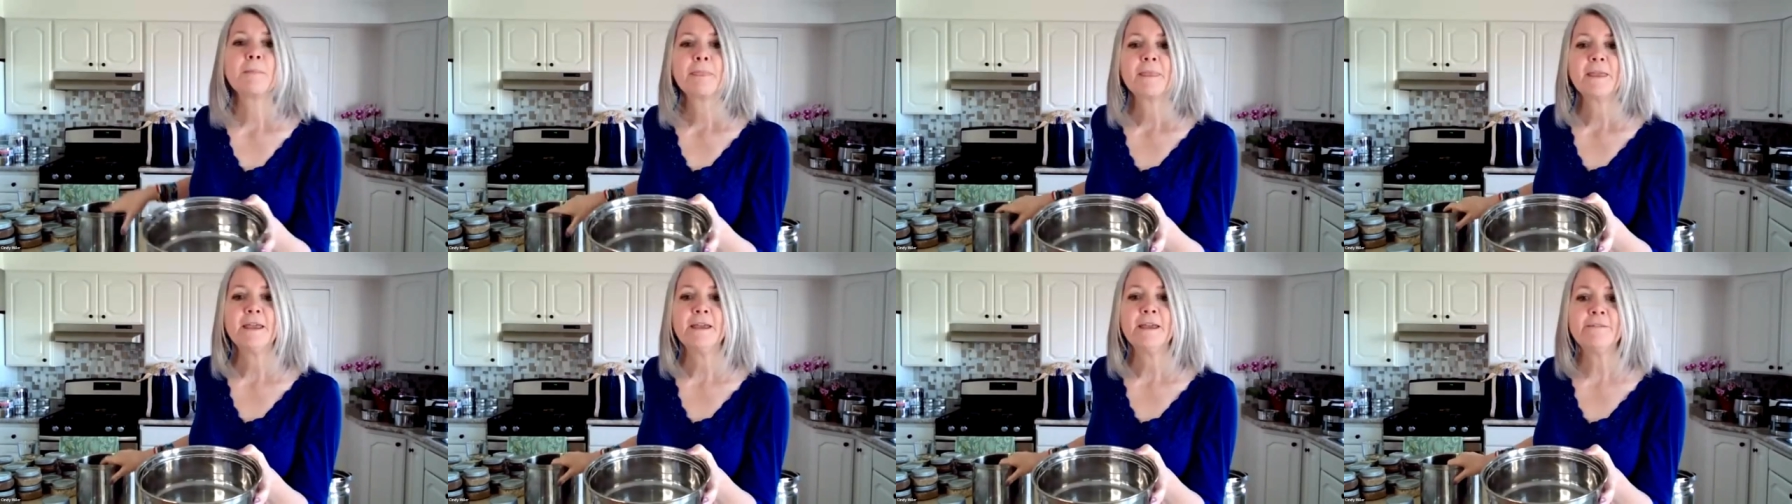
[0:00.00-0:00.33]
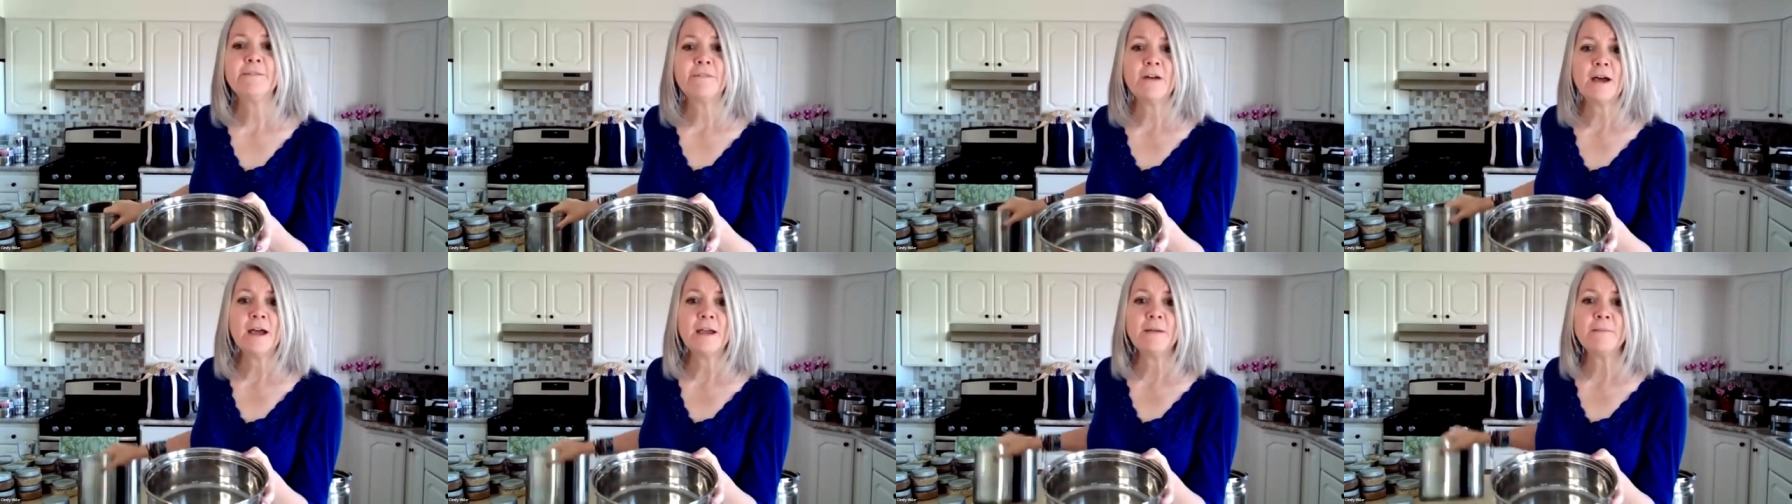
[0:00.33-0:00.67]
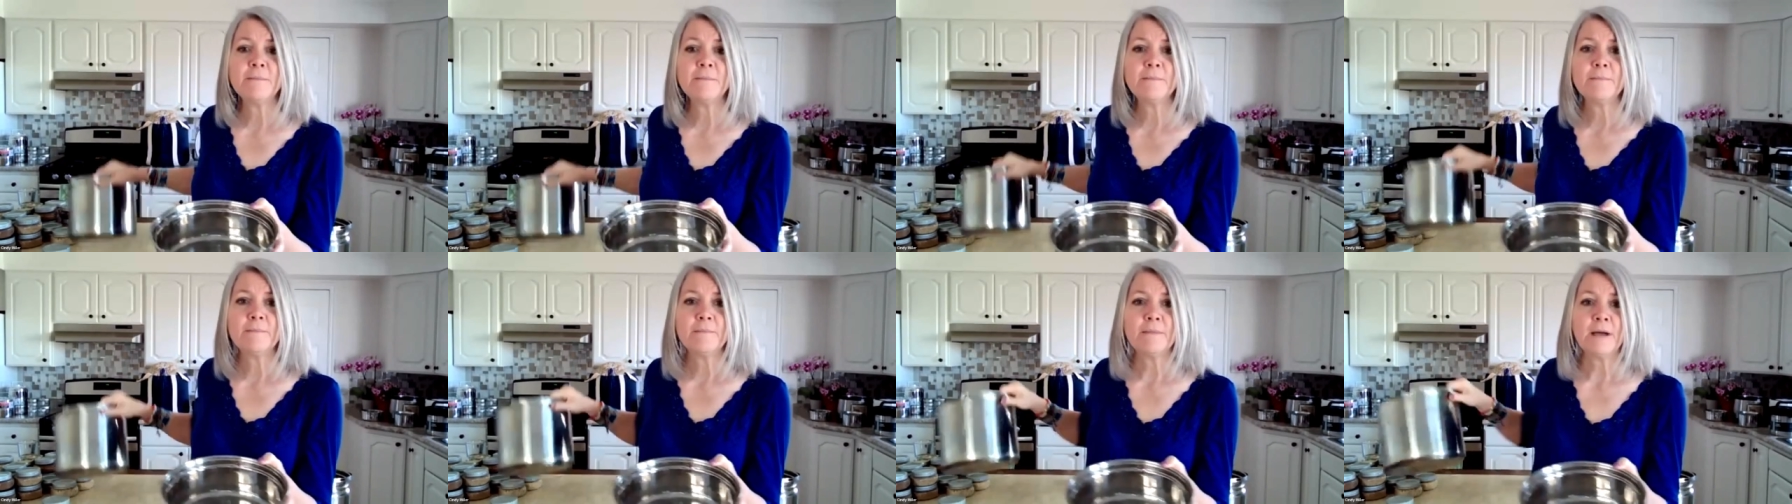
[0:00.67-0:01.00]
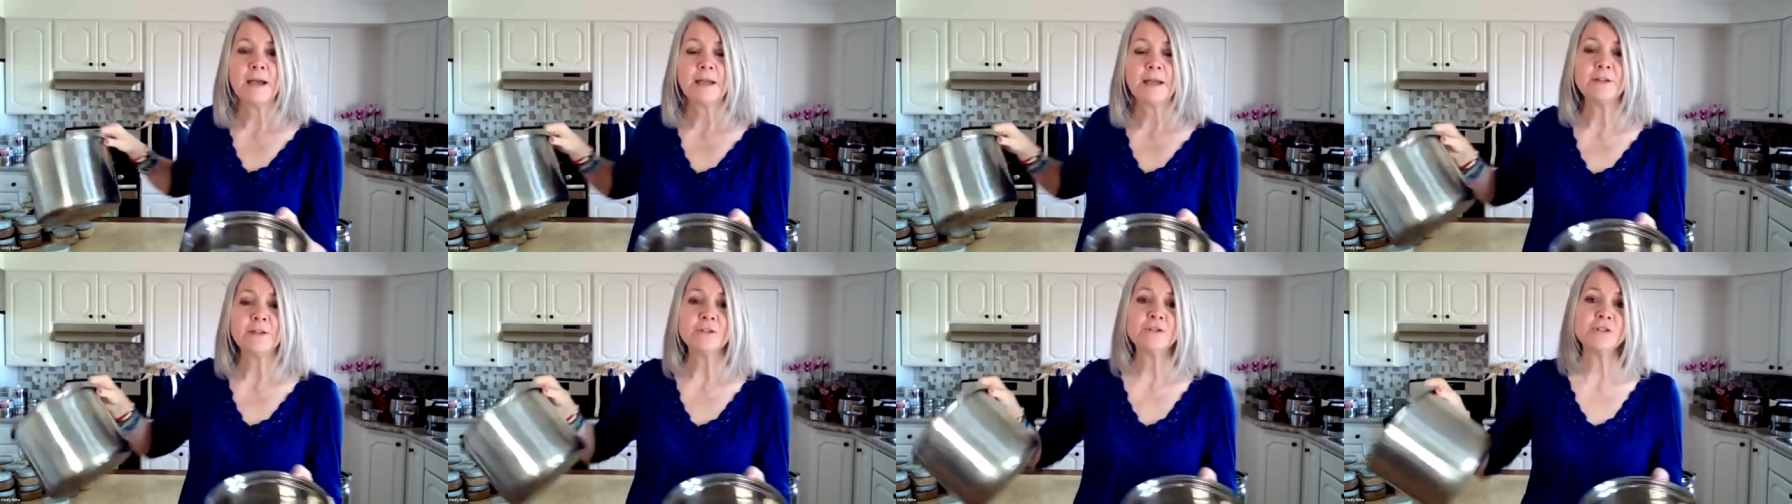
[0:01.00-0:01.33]
if i'm
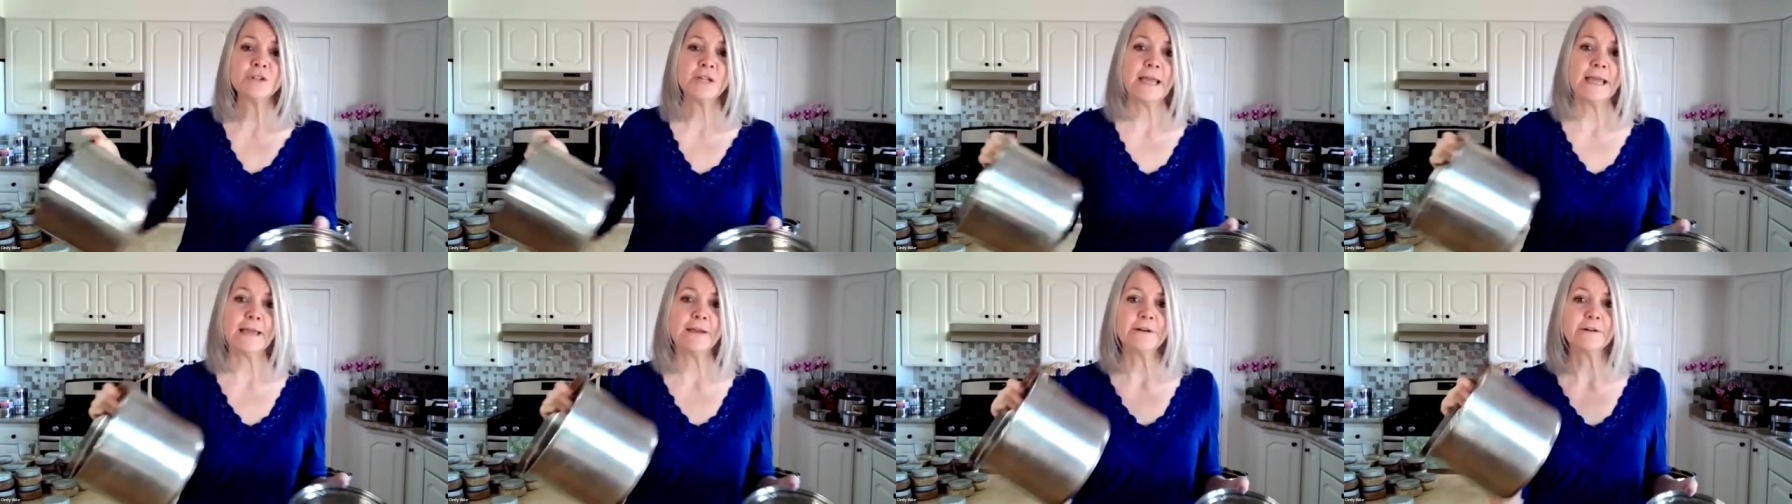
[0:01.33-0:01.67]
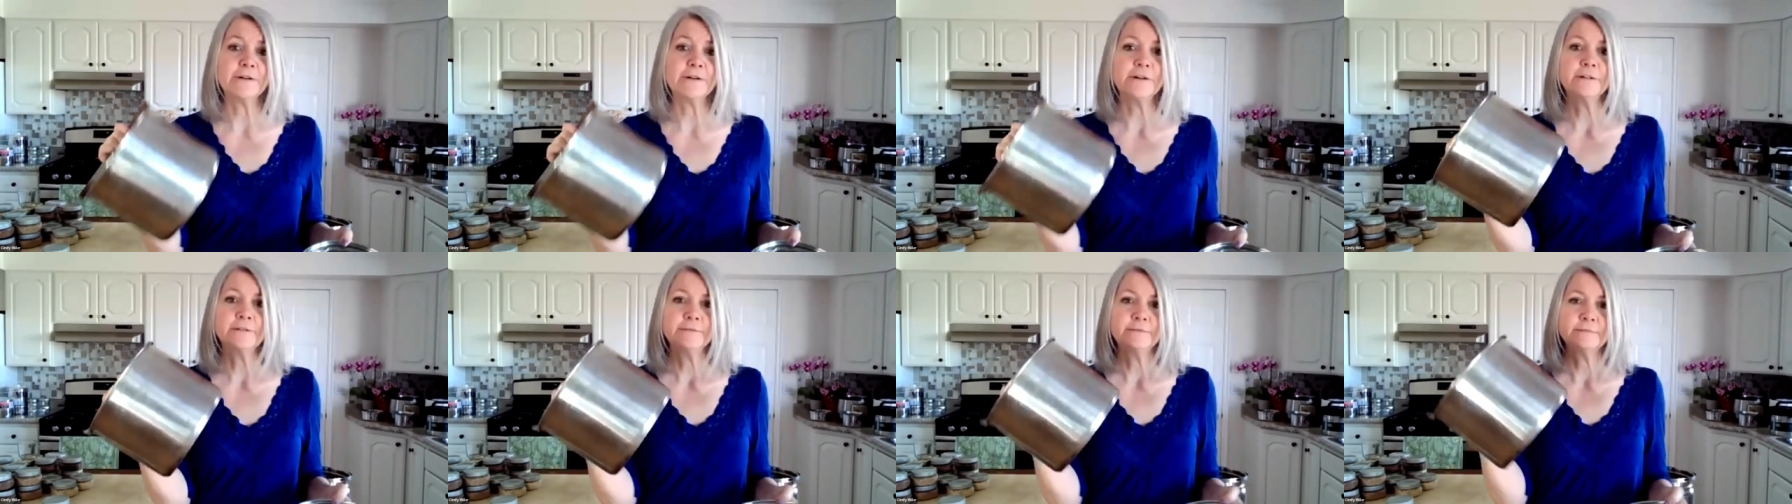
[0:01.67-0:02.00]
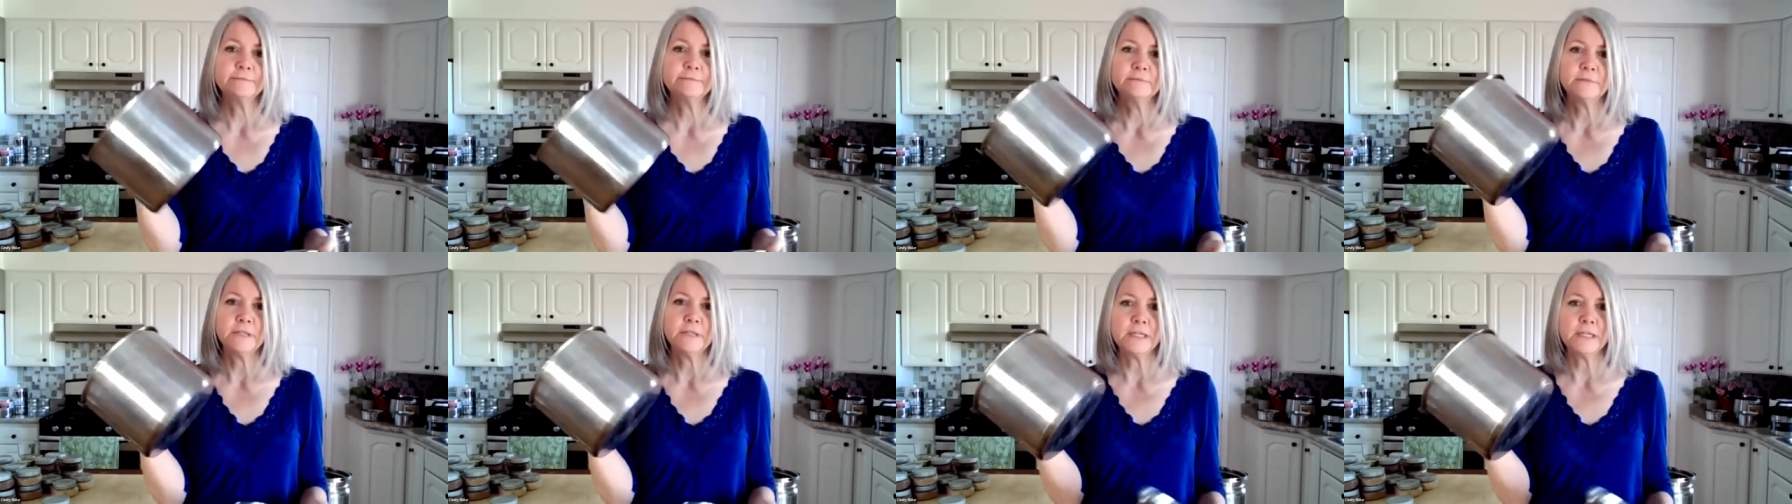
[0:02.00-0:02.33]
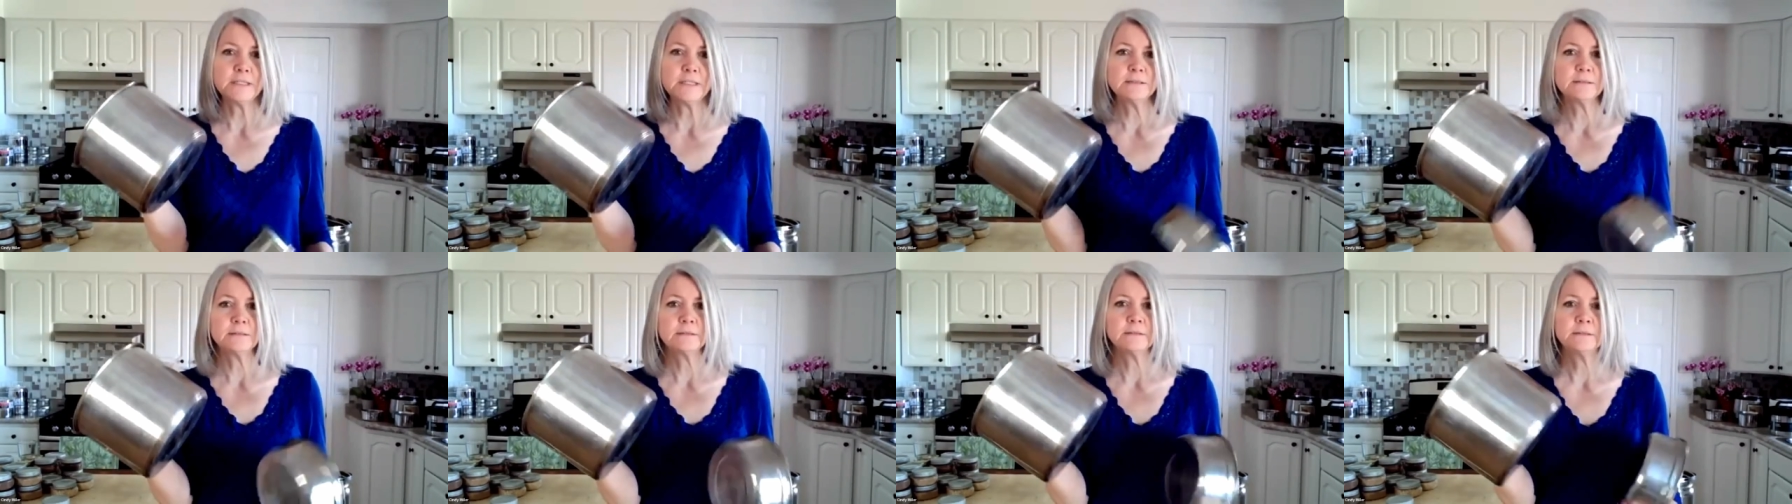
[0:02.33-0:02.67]
i used to cater
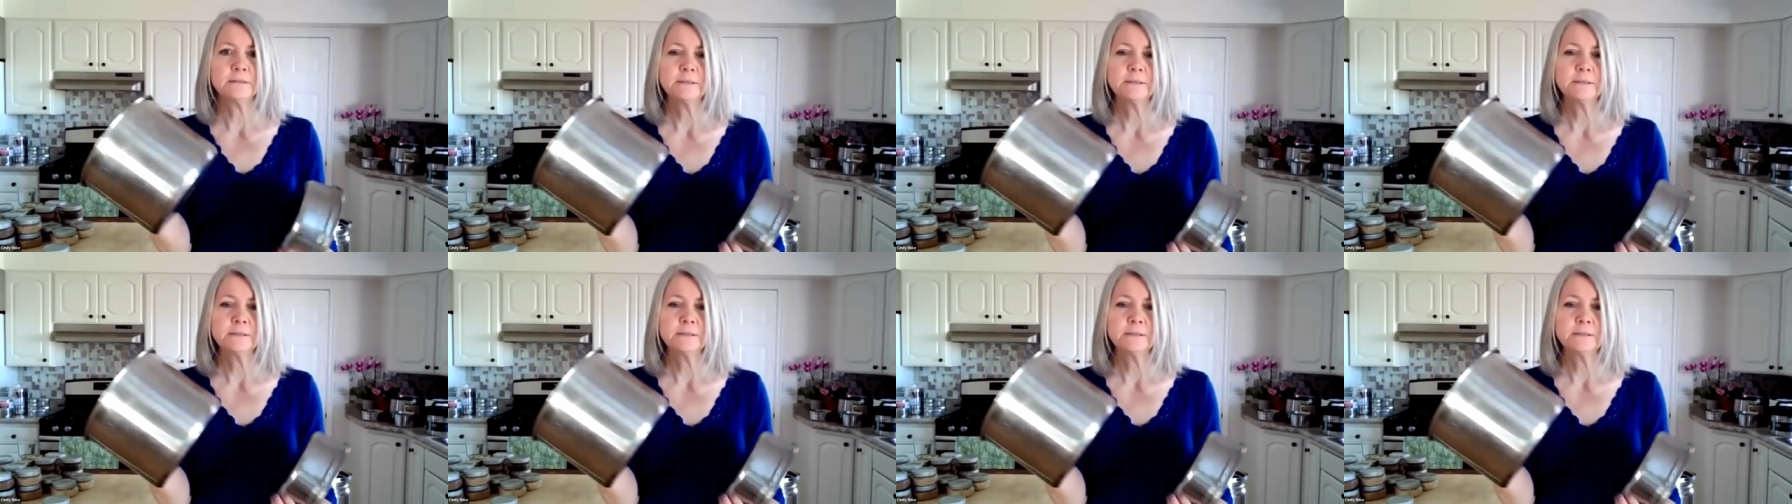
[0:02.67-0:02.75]
right